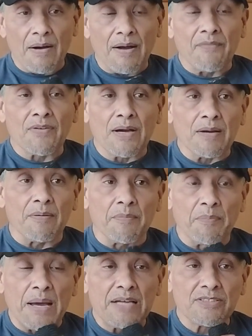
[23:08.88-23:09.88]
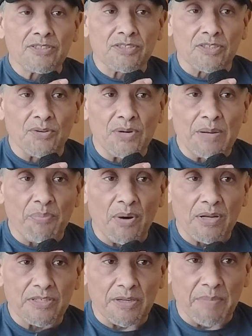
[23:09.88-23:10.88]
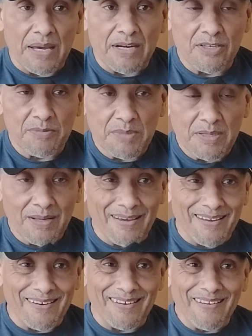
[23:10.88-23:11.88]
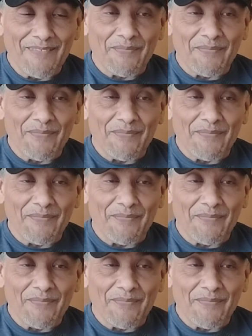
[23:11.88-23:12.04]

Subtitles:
got a bachelor's degree in project management, and